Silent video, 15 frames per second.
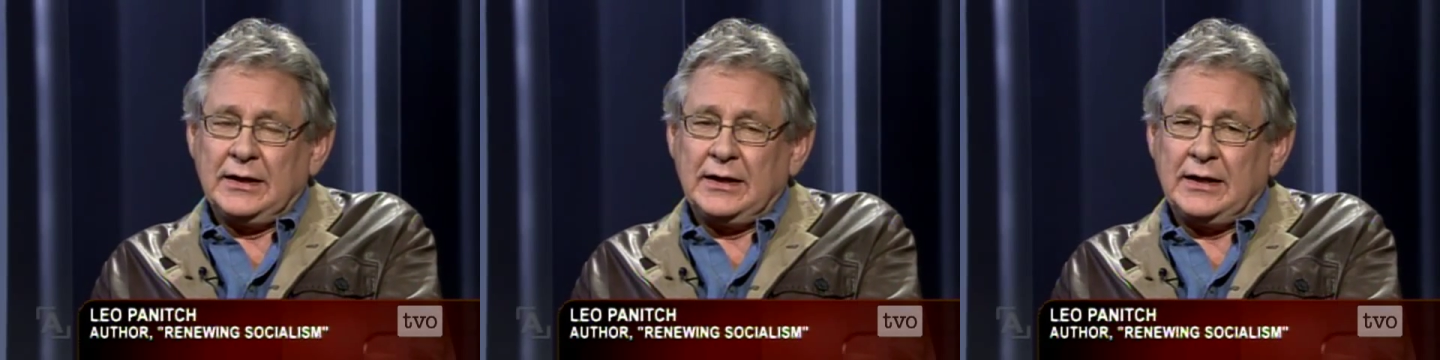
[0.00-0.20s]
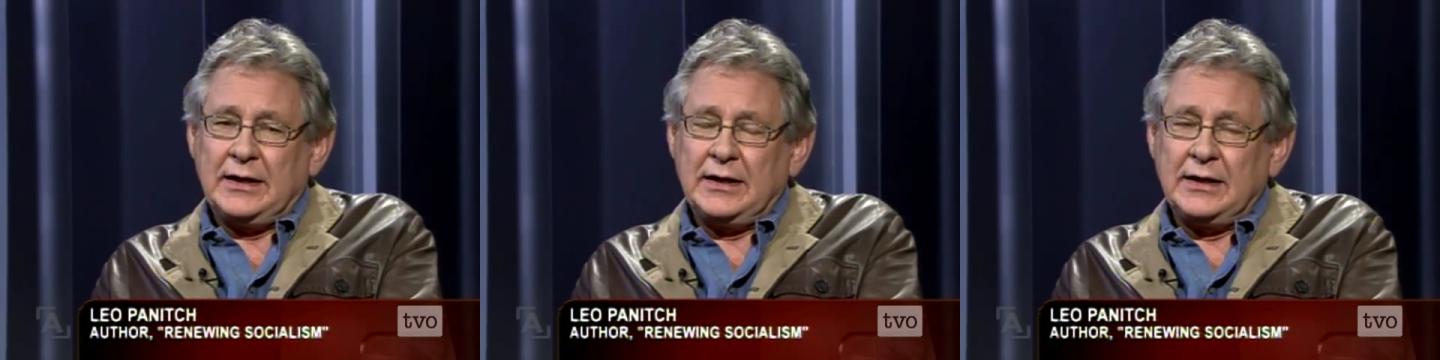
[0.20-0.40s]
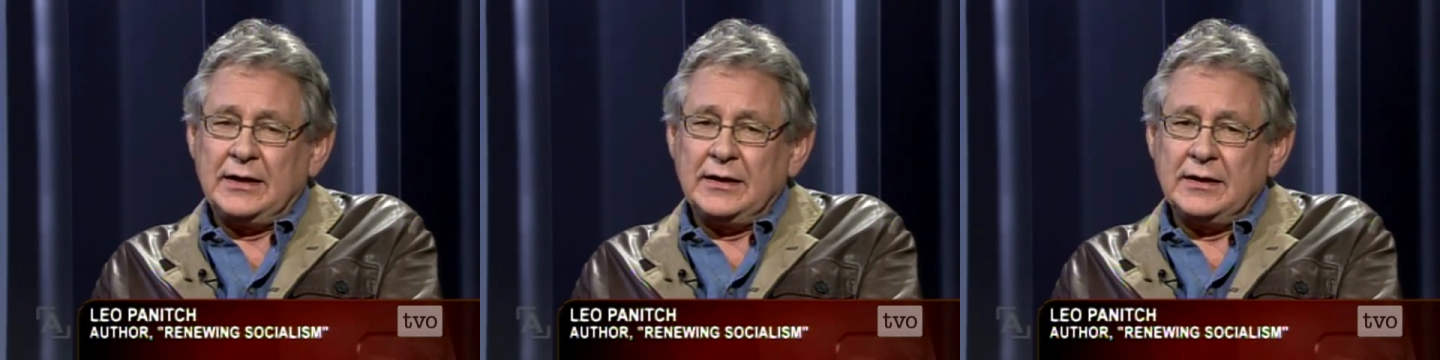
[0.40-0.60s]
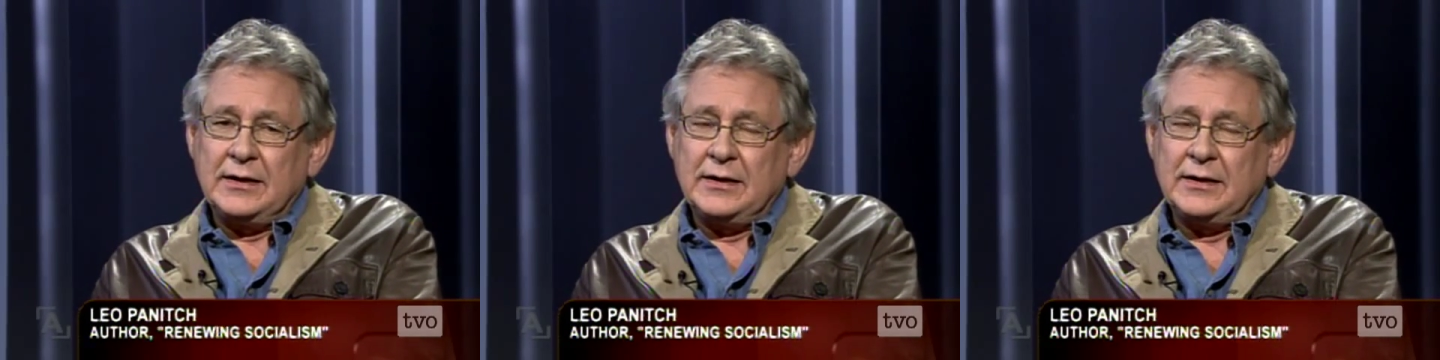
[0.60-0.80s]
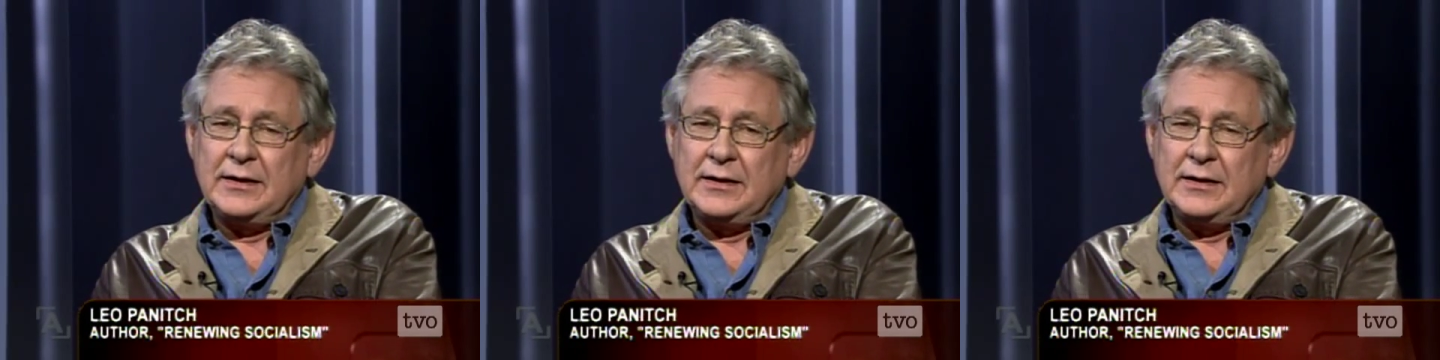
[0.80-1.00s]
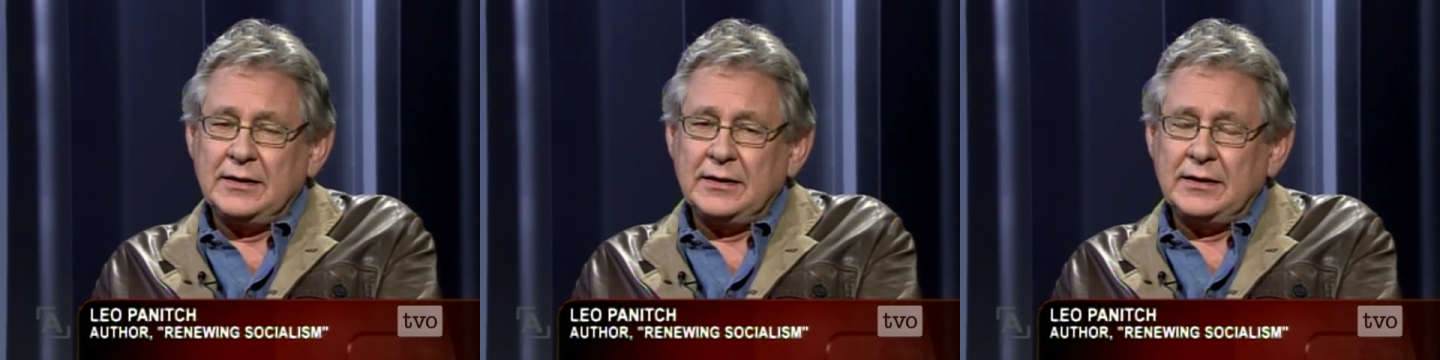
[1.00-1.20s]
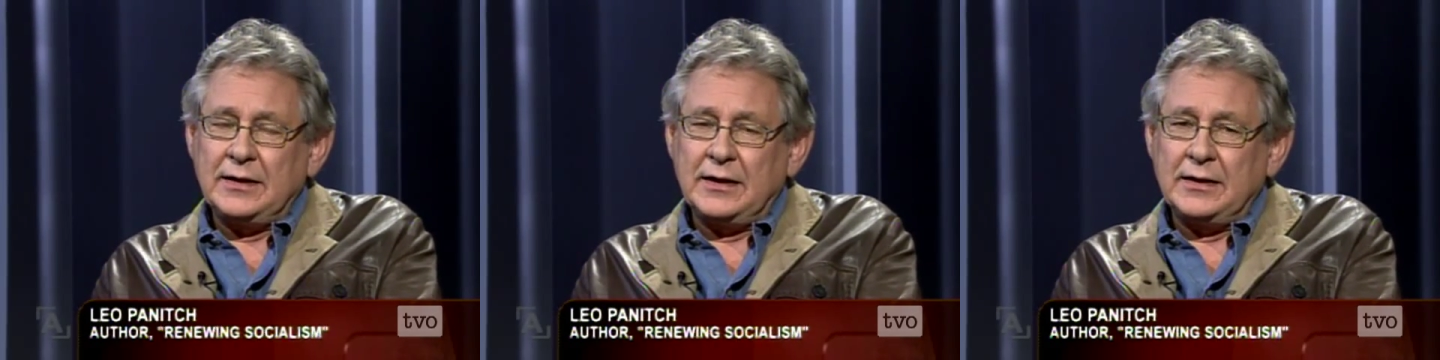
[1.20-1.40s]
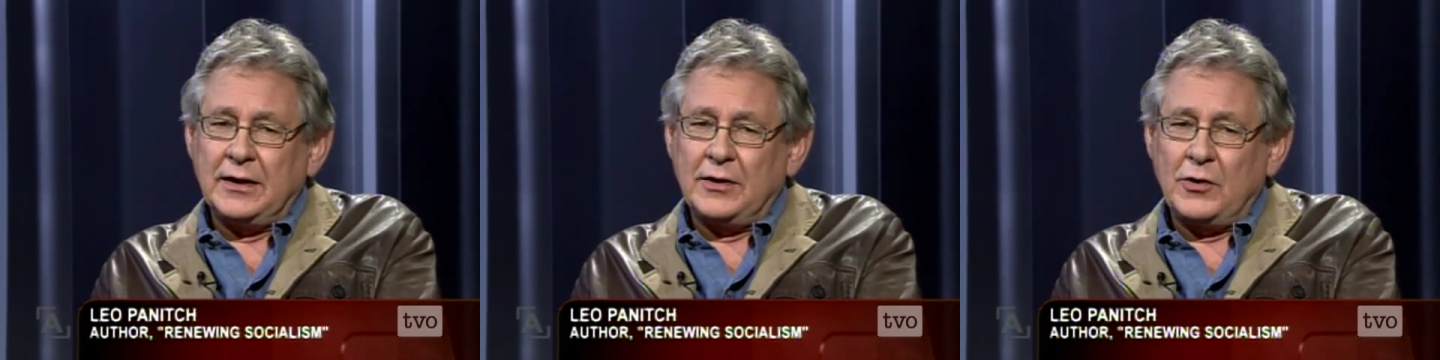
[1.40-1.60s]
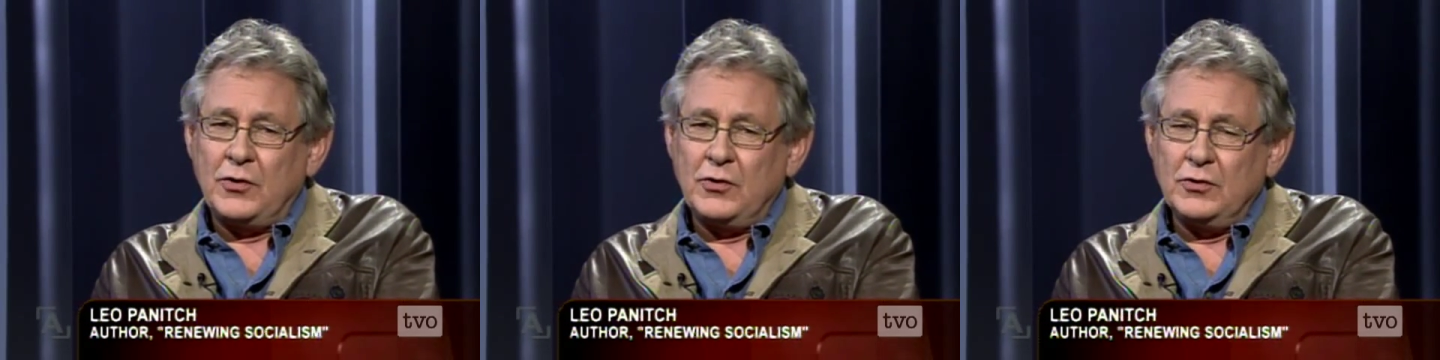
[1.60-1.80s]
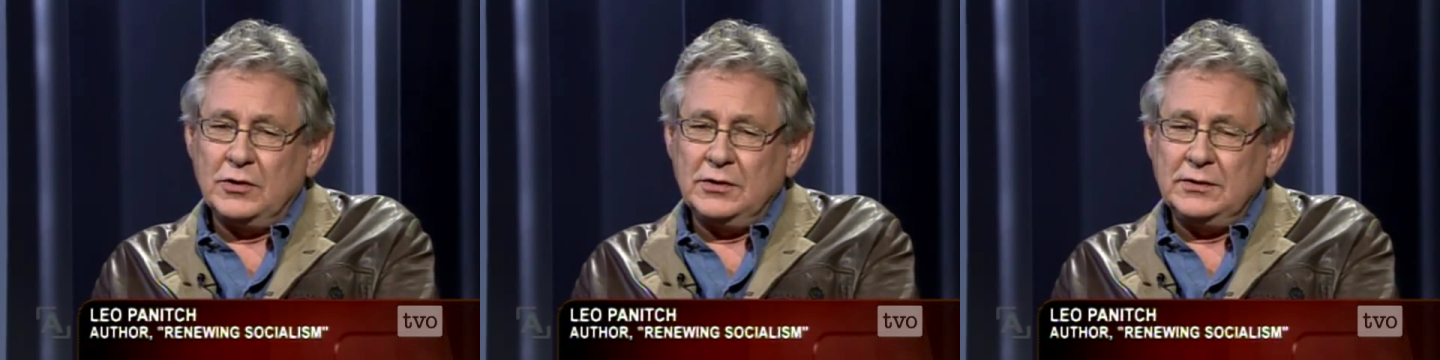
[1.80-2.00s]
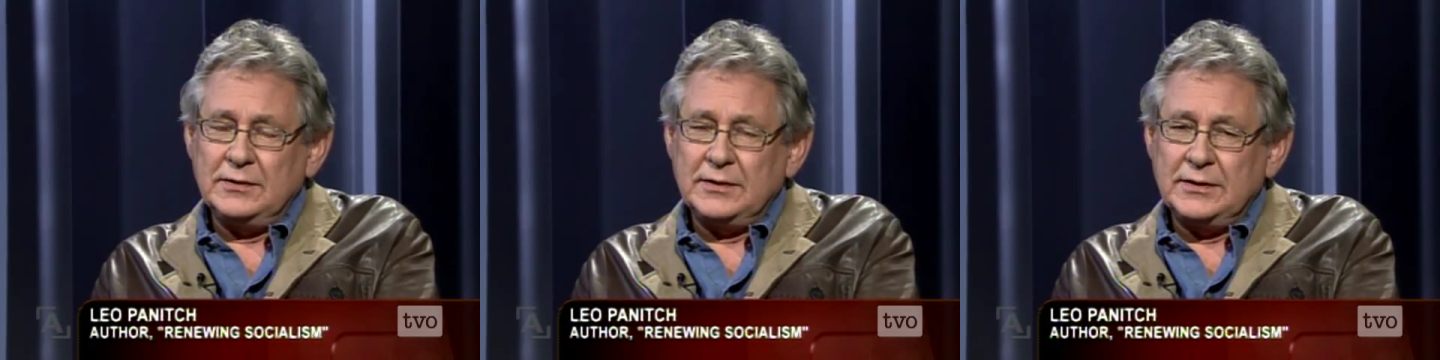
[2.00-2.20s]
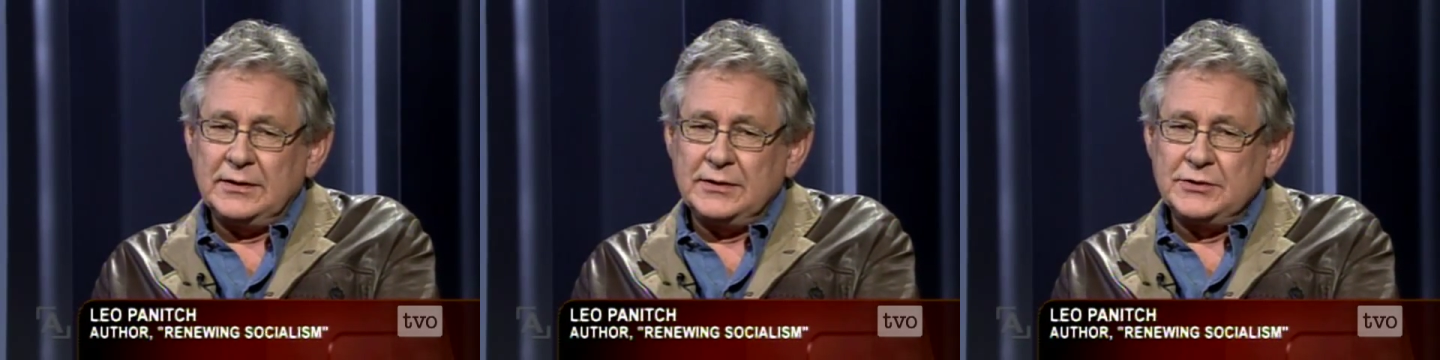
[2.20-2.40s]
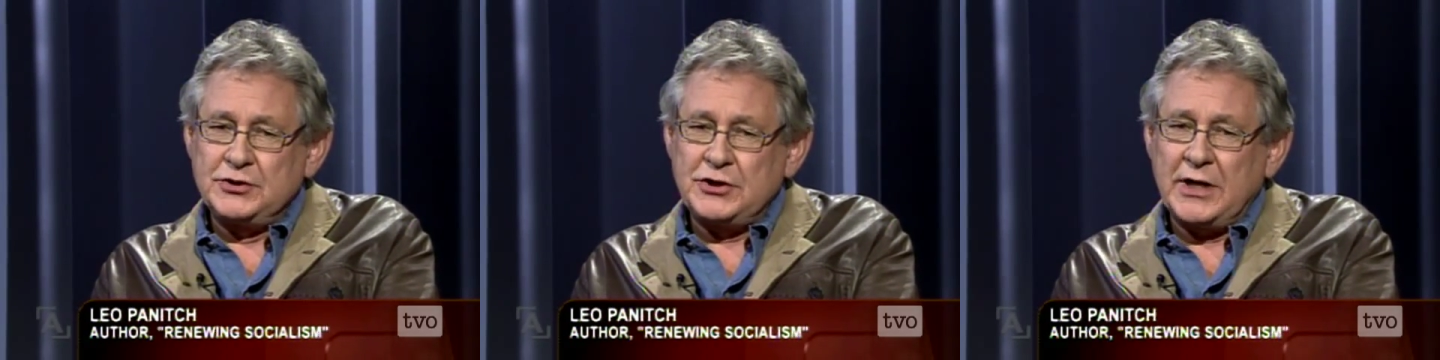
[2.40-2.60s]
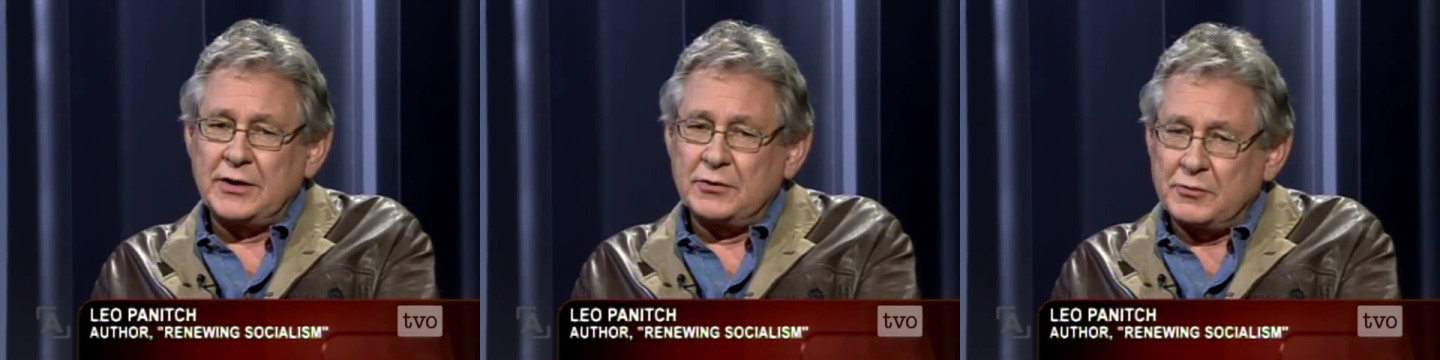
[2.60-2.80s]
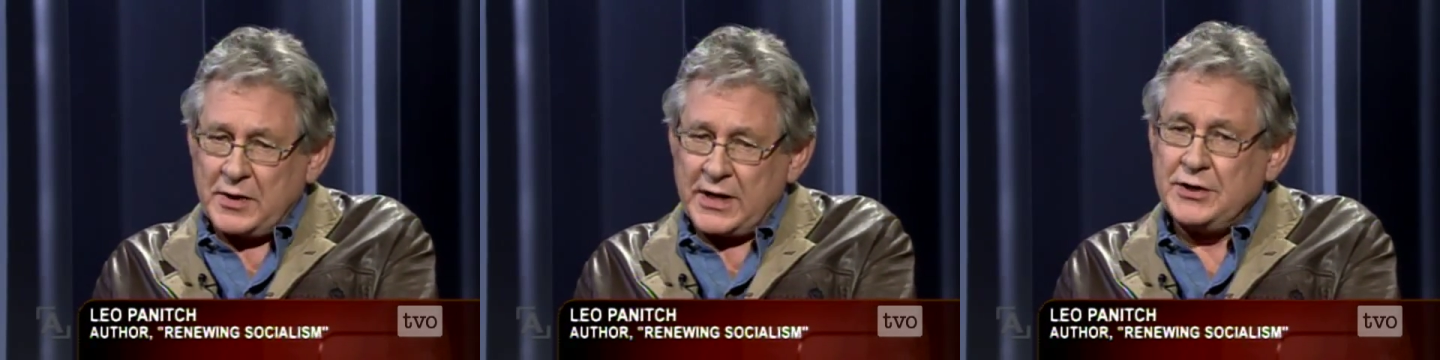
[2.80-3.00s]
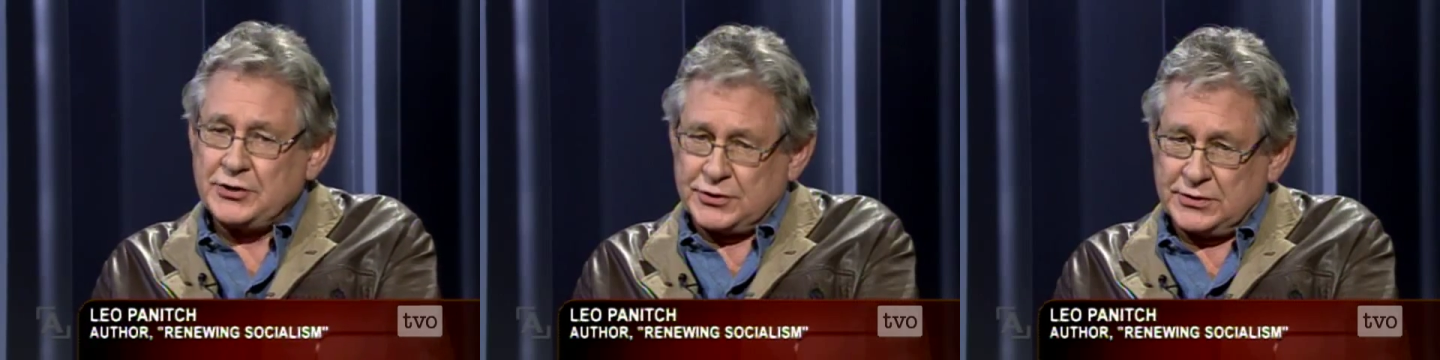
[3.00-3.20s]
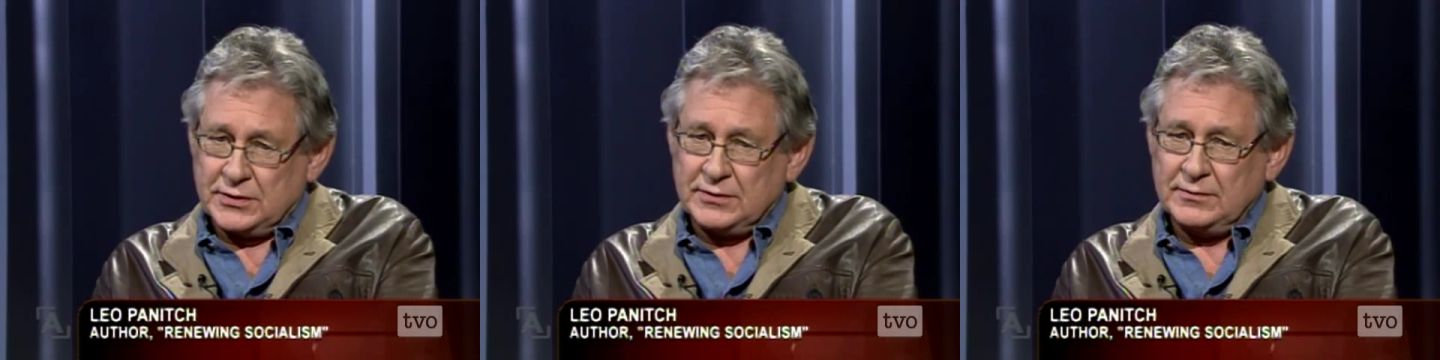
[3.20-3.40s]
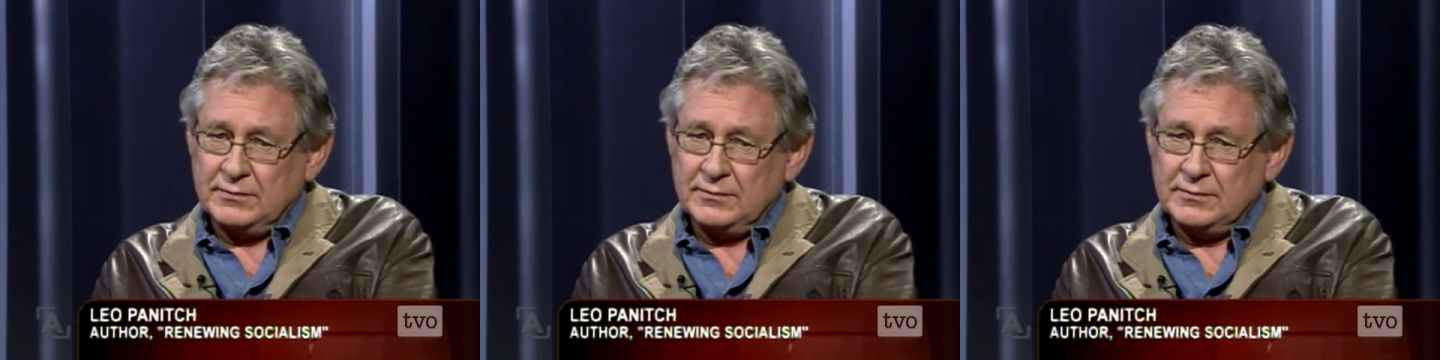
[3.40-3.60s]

uh, a whole generation